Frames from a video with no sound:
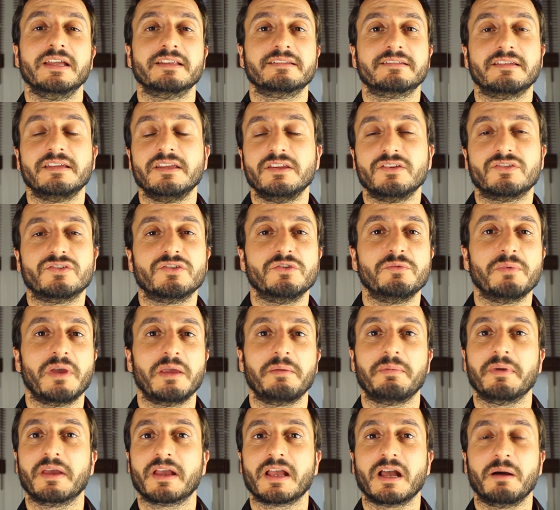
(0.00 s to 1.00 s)
teach you
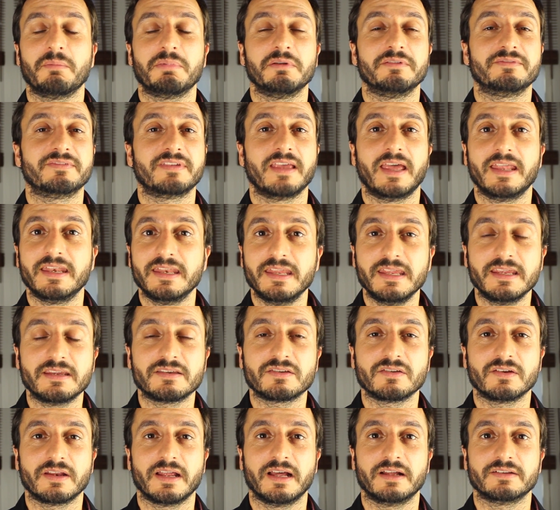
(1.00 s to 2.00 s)
maybe a couple of
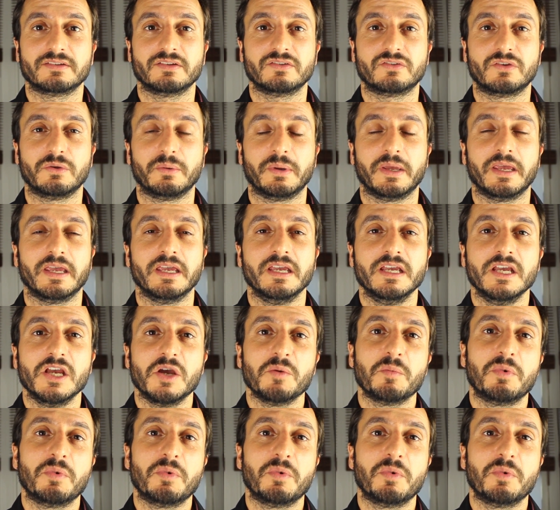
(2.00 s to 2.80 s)
techniques on how to do it,